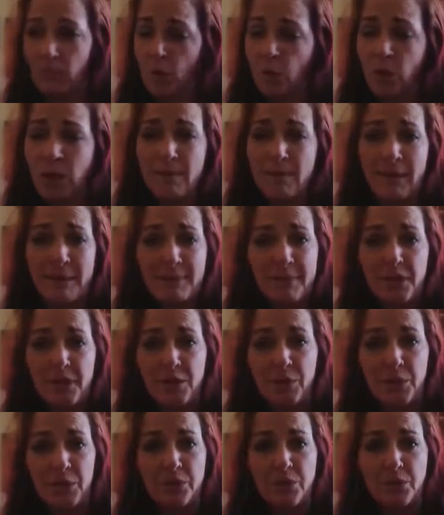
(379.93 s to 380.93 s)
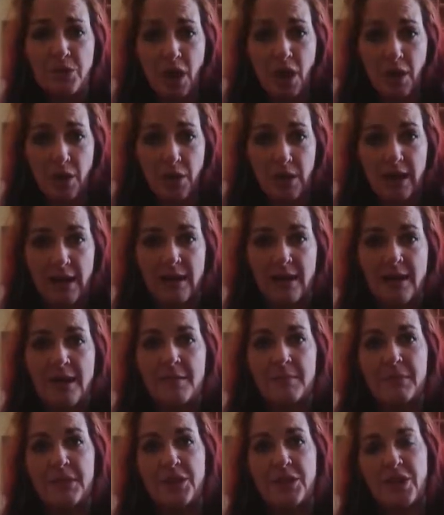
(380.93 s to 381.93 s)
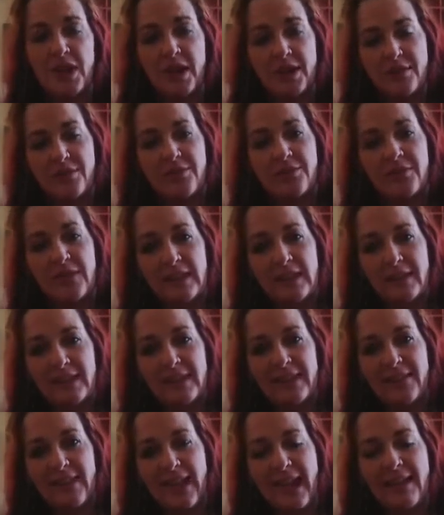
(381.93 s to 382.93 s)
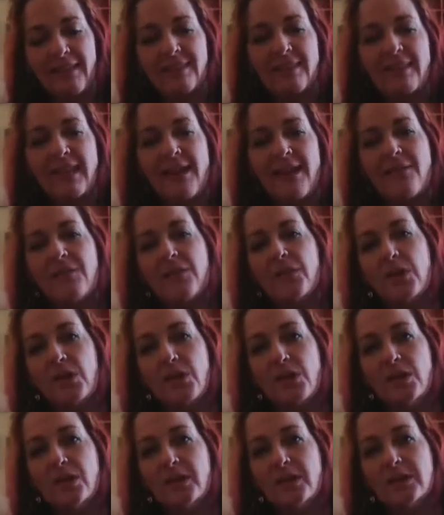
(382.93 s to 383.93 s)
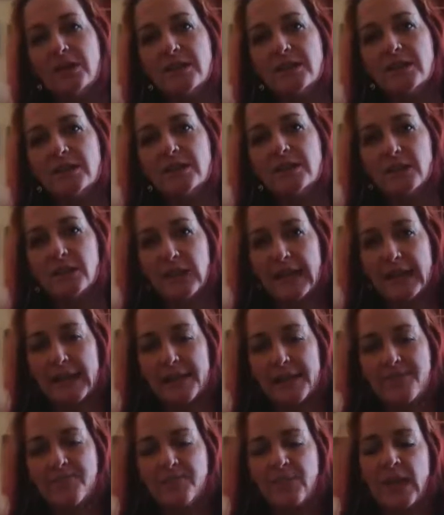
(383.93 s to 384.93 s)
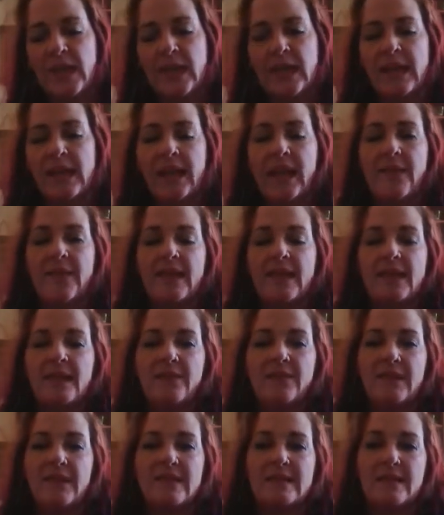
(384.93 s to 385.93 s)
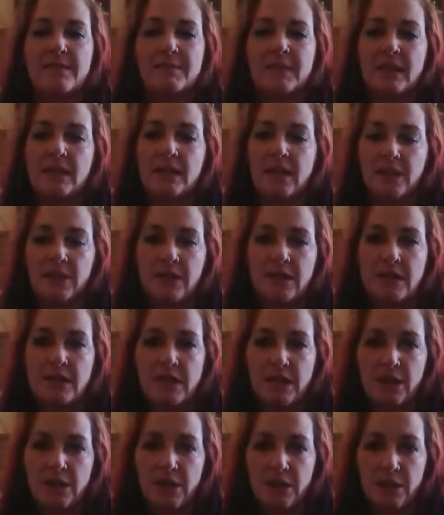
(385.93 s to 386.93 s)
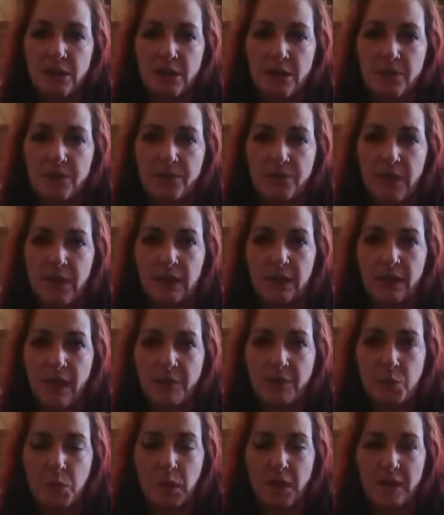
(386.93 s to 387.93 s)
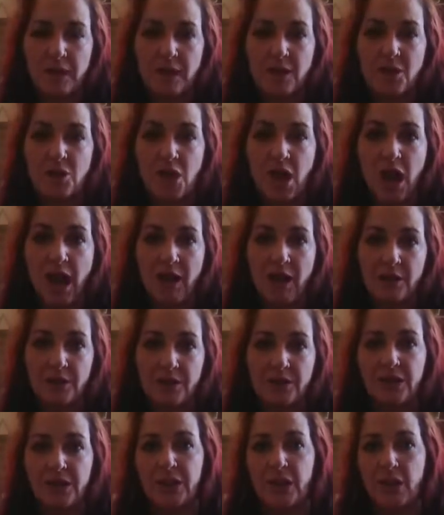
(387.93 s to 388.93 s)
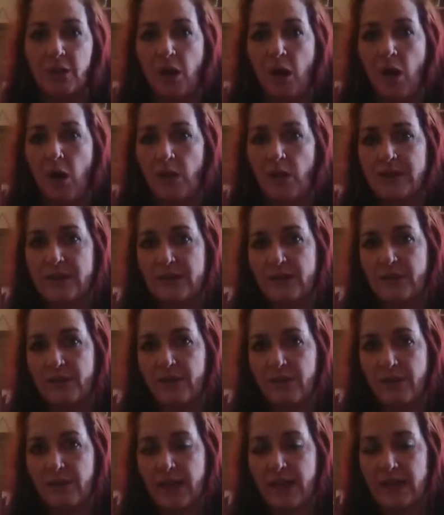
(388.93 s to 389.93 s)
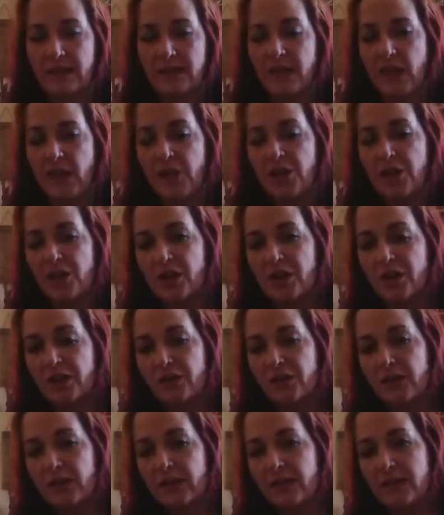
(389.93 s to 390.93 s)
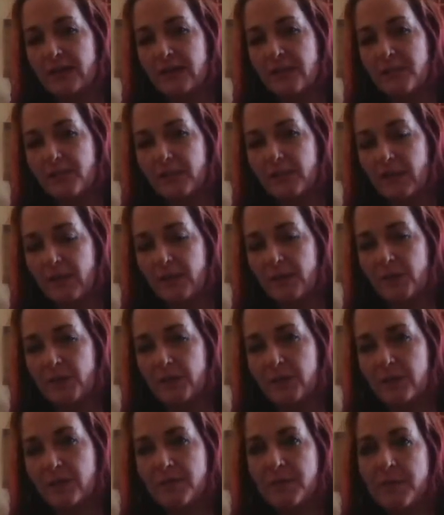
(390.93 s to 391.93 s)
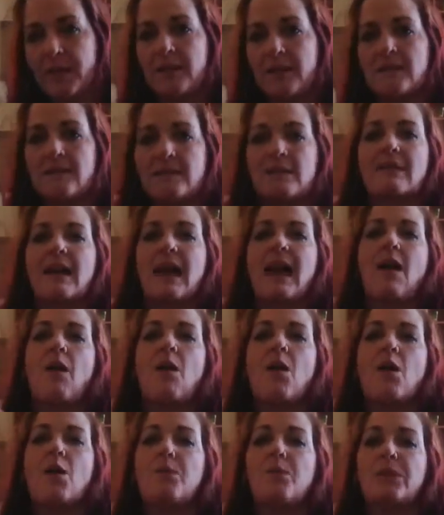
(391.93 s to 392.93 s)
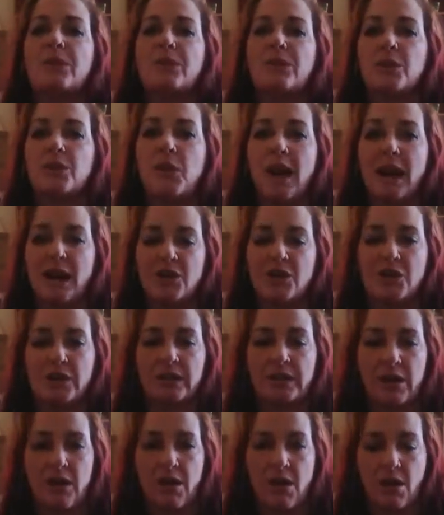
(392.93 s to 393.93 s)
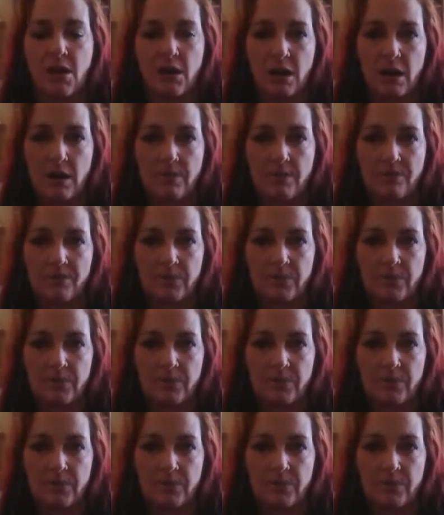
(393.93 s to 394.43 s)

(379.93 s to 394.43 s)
or it might be in your root chakra, but you're going to feel it at that level, right? And then if it's something near and dear to you, a loved one, a child, all these different things, you're going to feel it at deeper levels. It depends on how open you actually are.